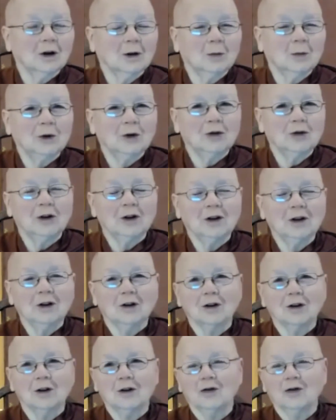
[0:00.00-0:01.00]
beauty,
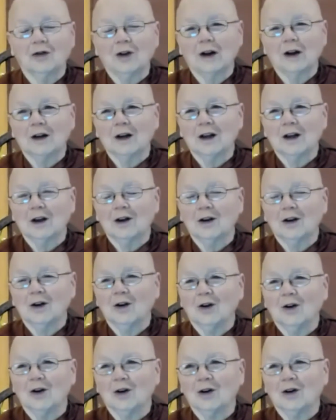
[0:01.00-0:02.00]
or fattening,
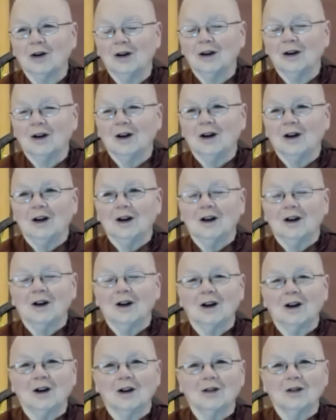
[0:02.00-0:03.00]
or
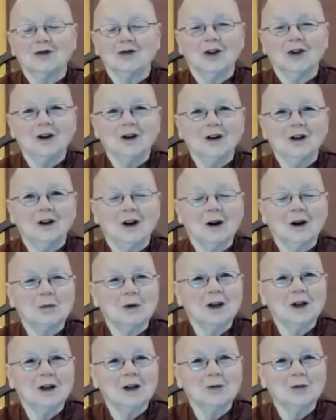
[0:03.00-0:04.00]
fun, not
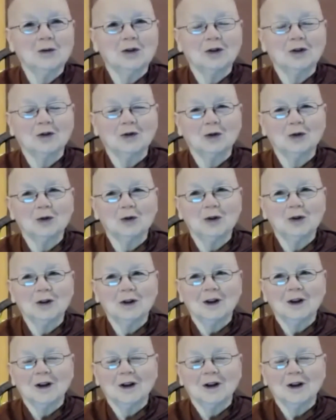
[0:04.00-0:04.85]
playing with your food,